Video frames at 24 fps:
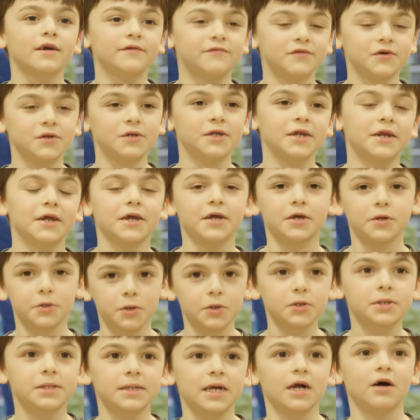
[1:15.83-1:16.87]
If you did it
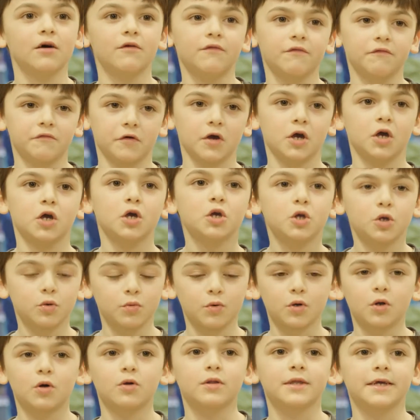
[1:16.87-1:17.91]
yourself, you
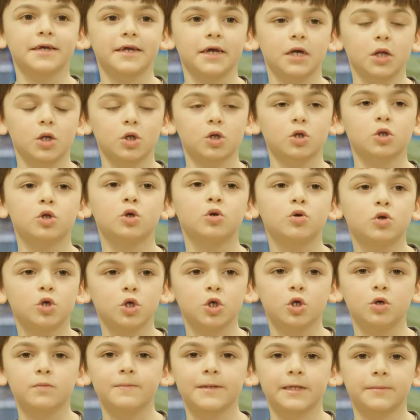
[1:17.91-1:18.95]
would only get 2
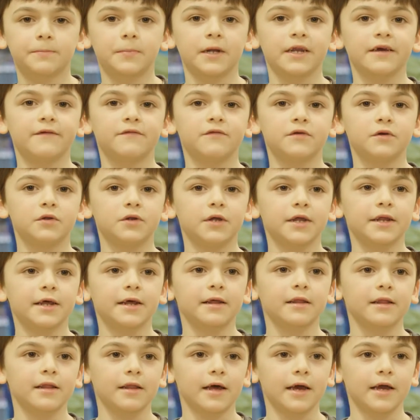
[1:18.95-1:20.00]
cubes. But if you did
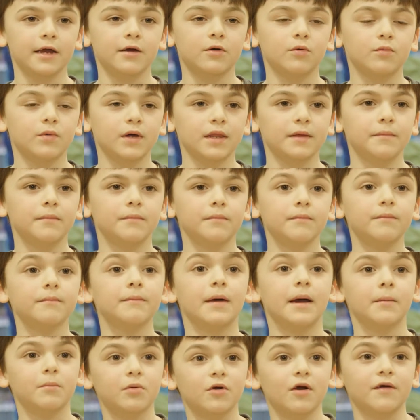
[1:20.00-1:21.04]
it like with a
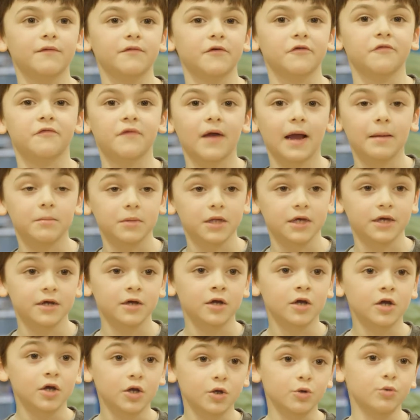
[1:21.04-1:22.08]
member of your family,
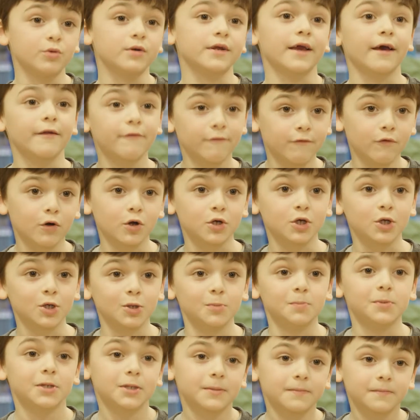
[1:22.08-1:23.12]
you would get 4
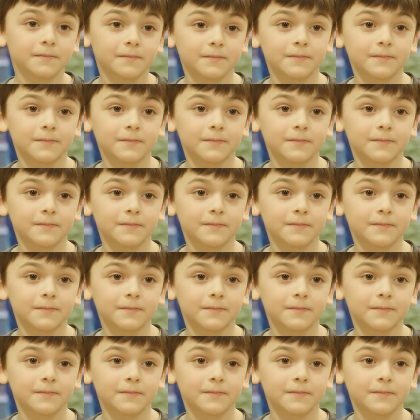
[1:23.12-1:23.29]
cubes.